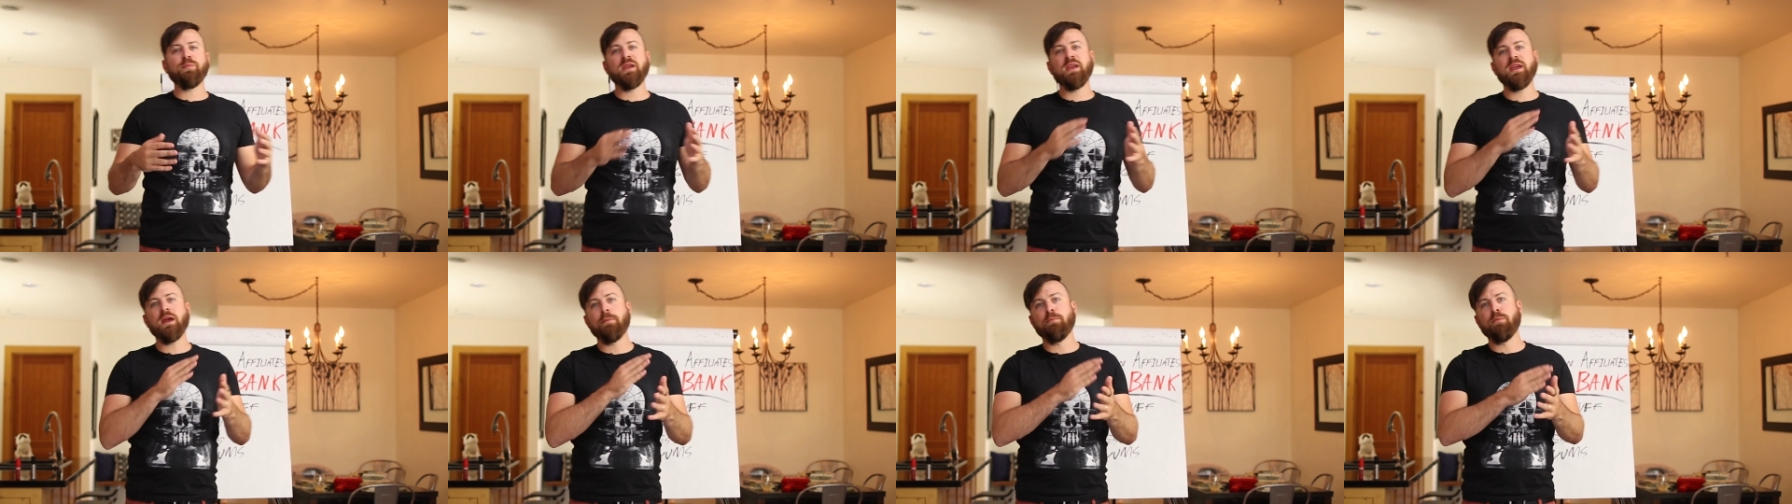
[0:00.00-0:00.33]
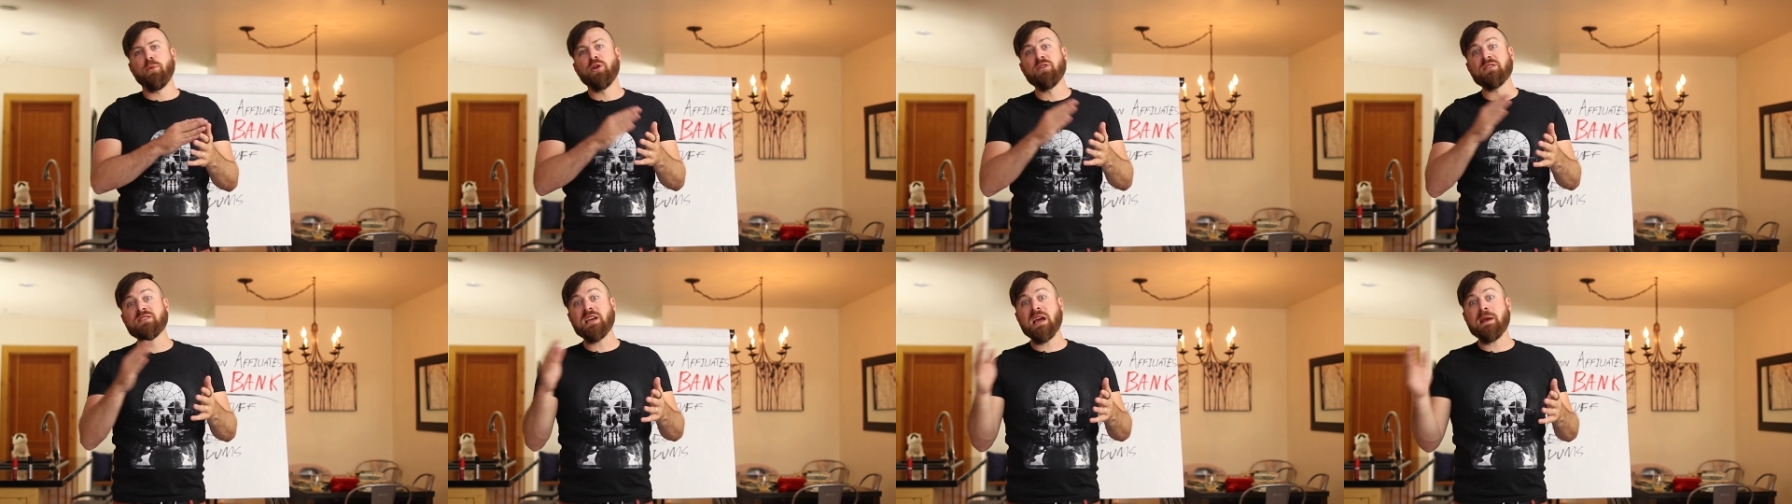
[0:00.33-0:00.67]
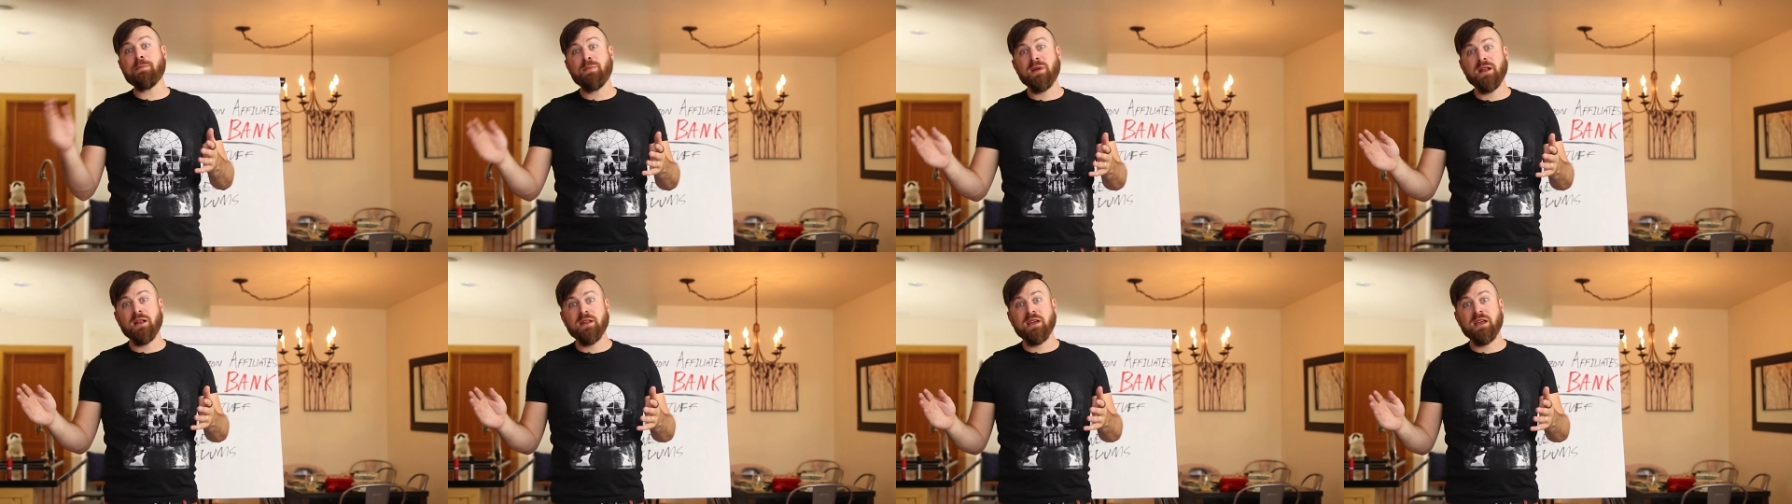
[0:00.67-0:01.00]
me, a
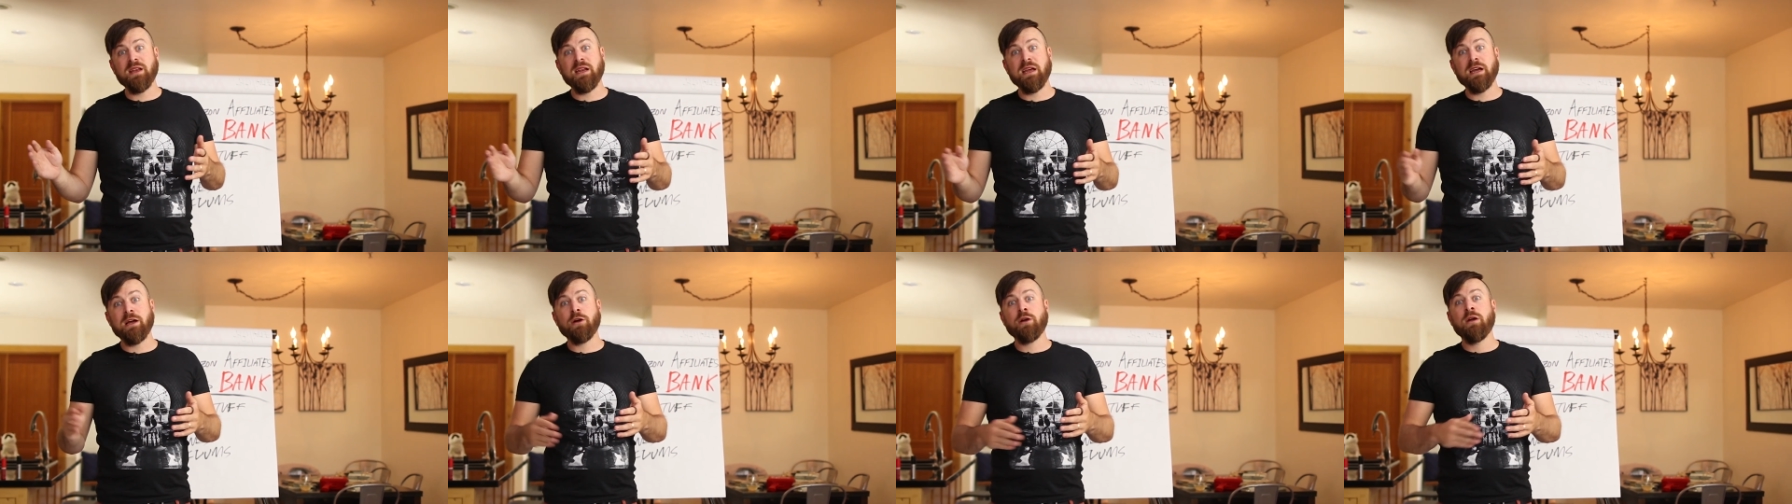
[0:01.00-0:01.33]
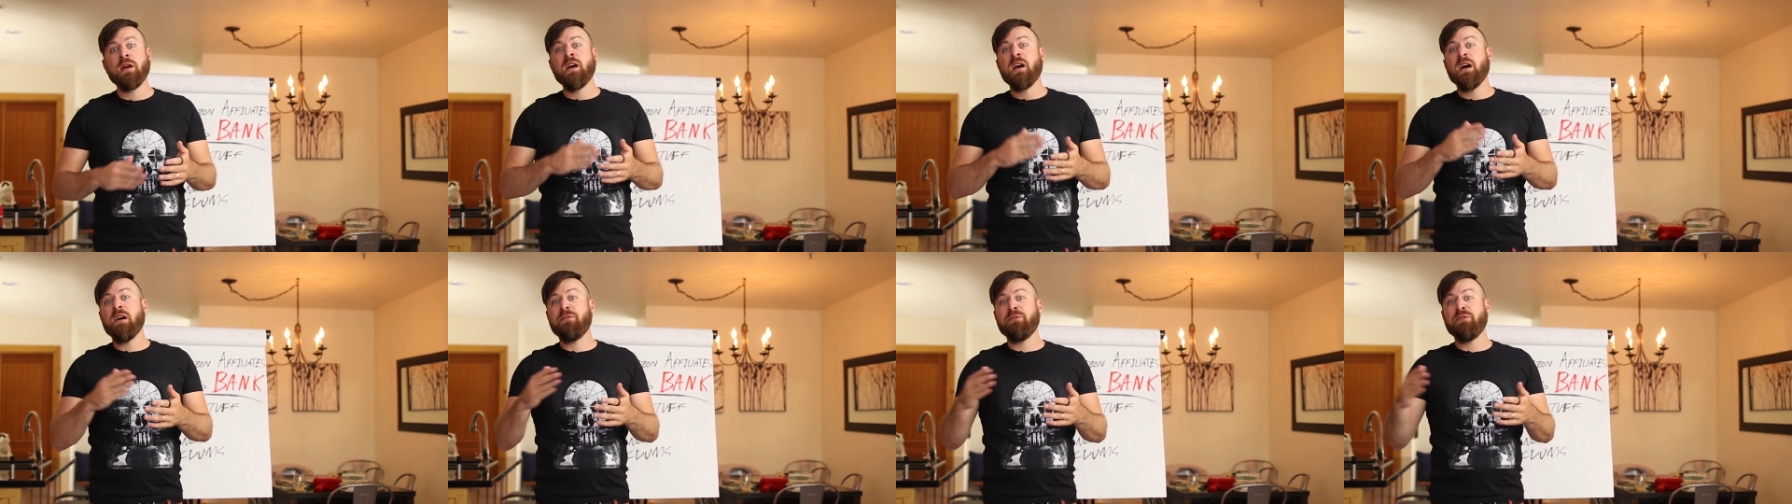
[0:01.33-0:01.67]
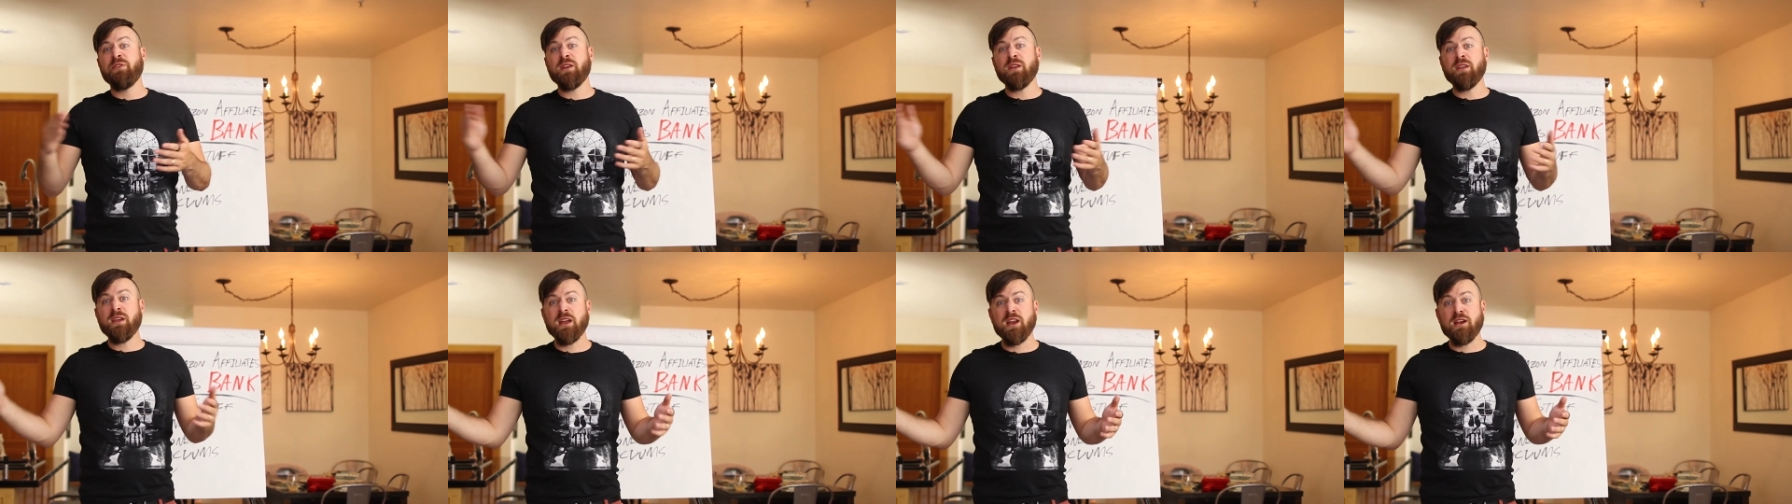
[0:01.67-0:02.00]
multimillionaire,
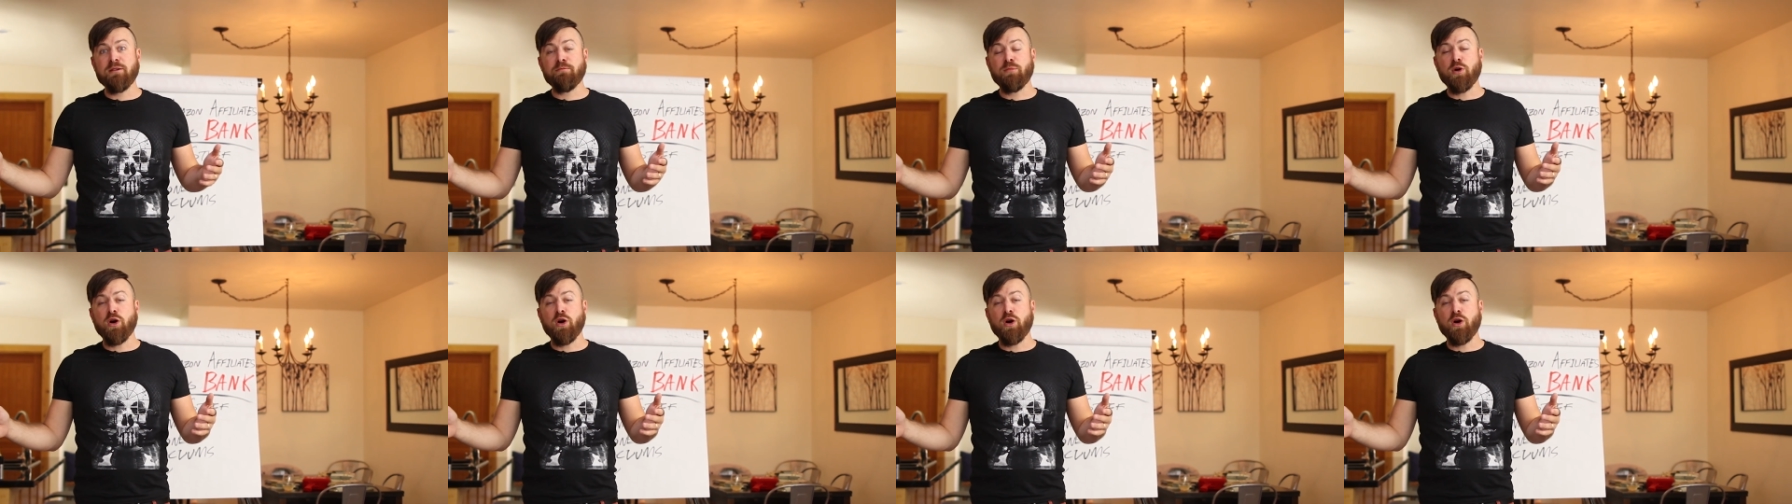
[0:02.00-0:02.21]
affiliate